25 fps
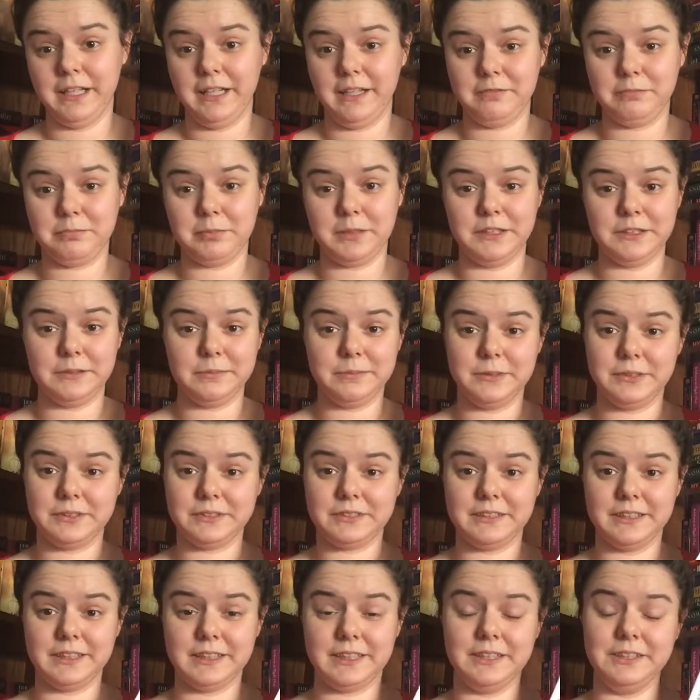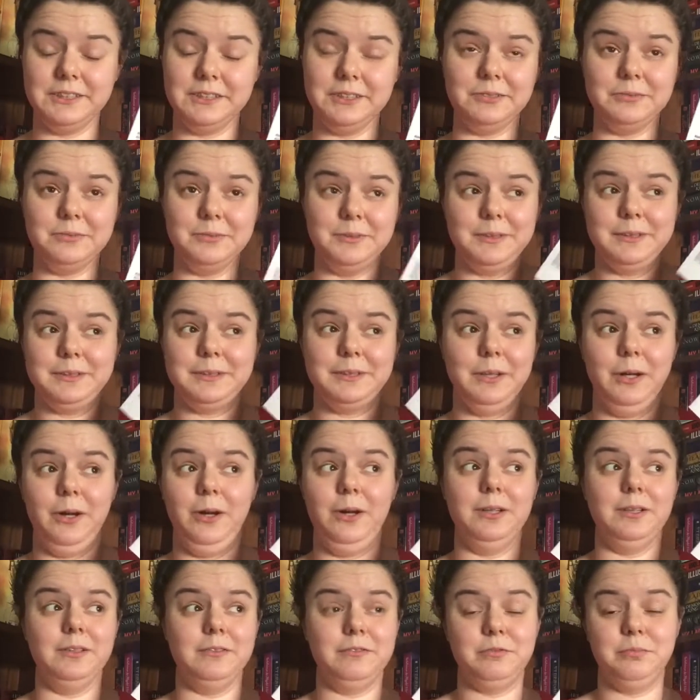half price books like I do with
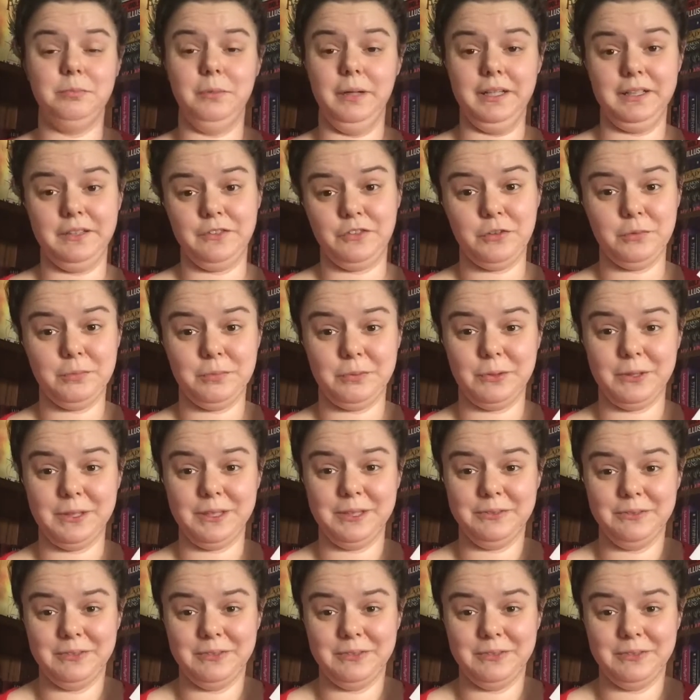all of my disappointing